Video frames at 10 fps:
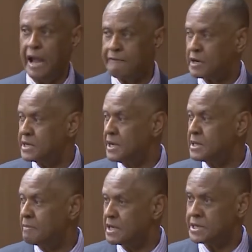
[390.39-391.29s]
African
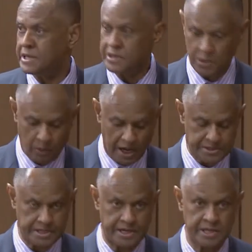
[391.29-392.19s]
Union Mission here in
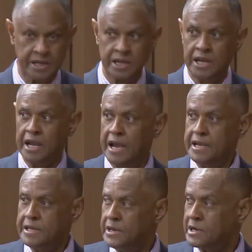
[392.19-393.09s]
Washington, and
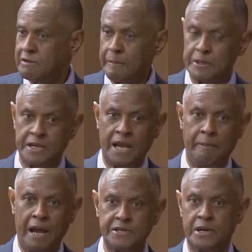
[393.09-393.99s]
he's here to represent
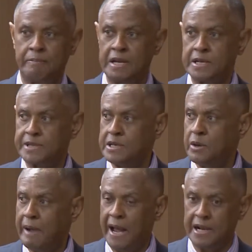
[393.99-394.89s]
Ambassador Amina
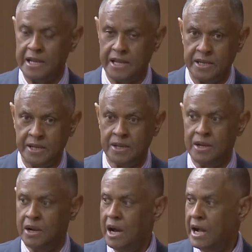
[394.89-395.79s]
Salum Ali,
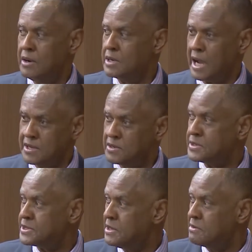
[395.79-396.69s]
who
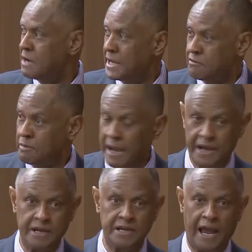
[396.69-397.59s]
has to
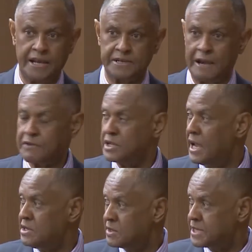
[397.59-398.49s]
remain in Addis after
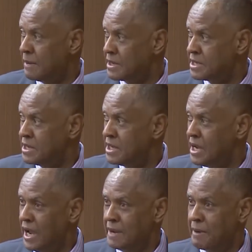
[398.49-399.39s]
the AU summit,
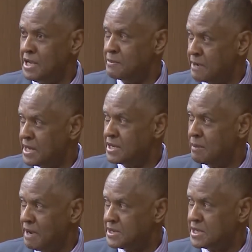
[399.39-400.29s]
but he's bringing the
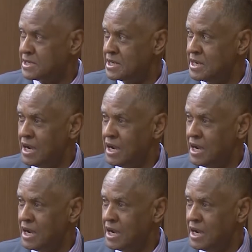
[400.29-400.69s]
message.